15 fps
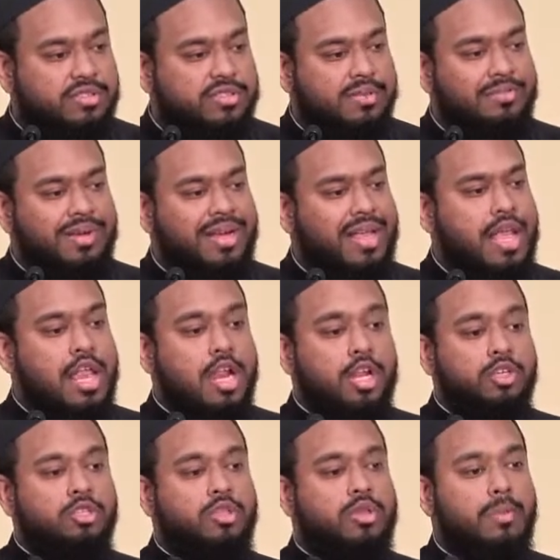to somebody
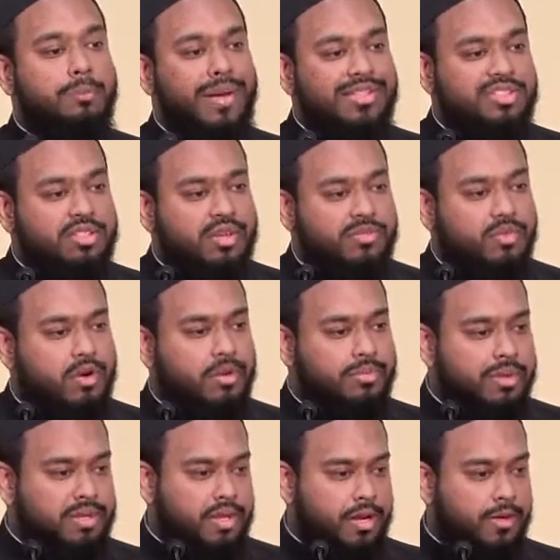to the best of your
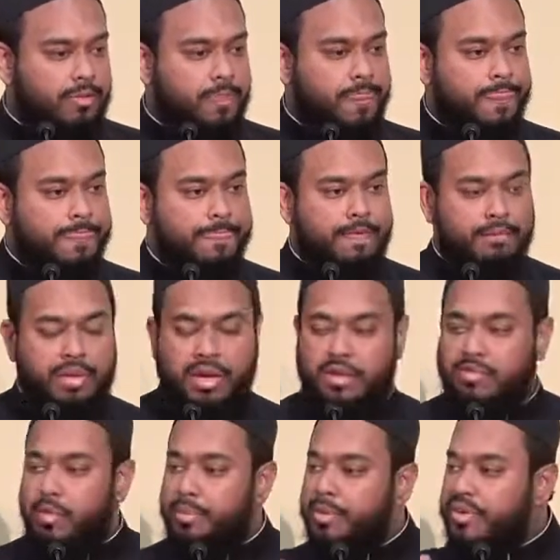ability. But
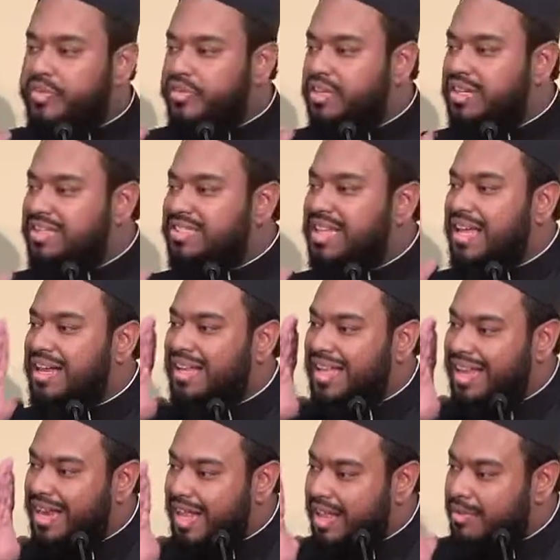if a person is not
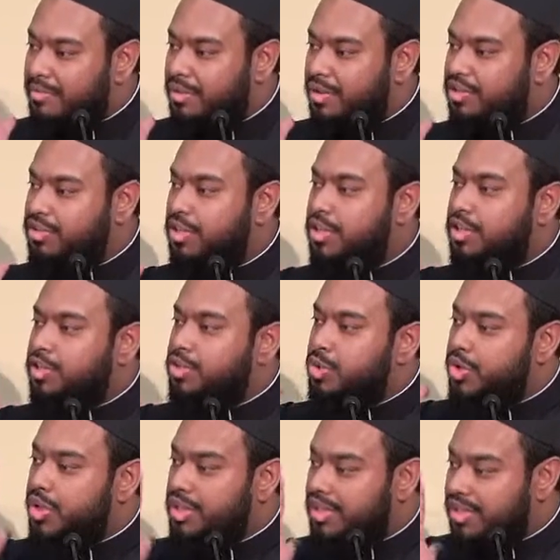enabled
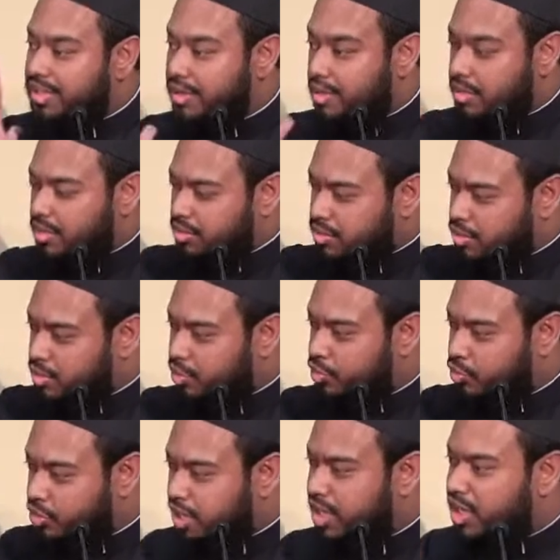to
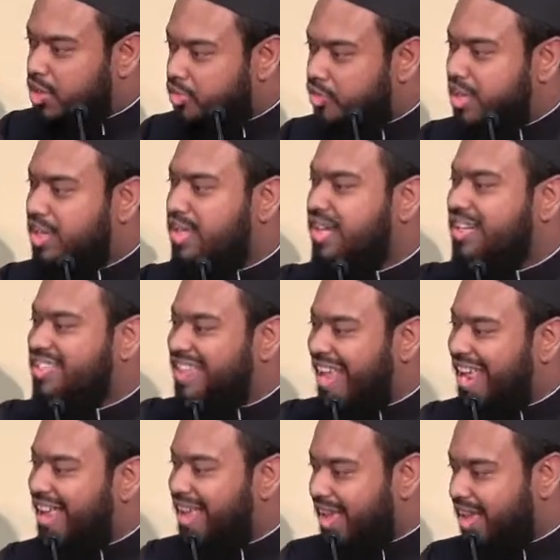really, really
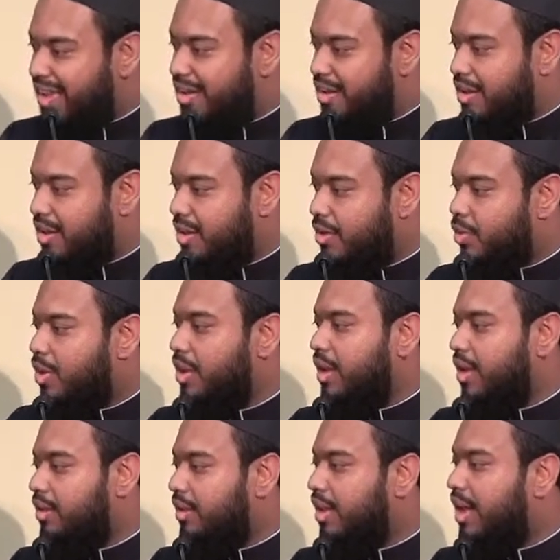take in what
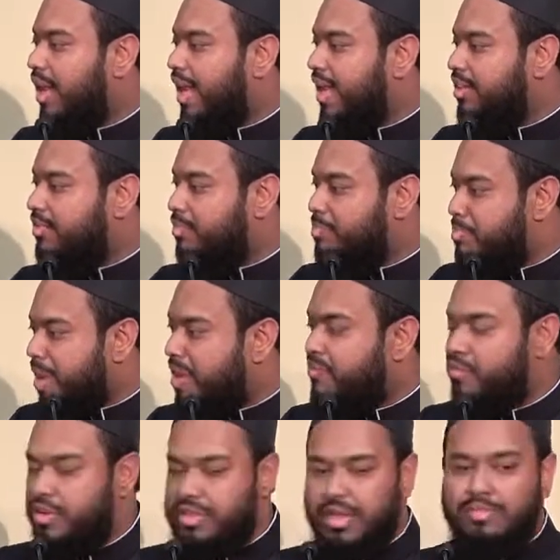Allah has meant
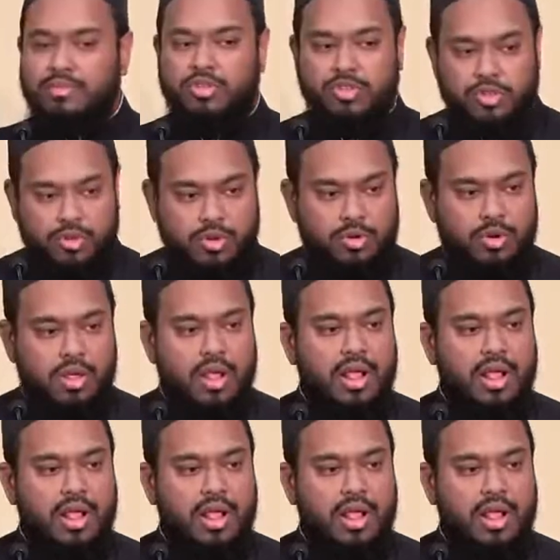for them to do,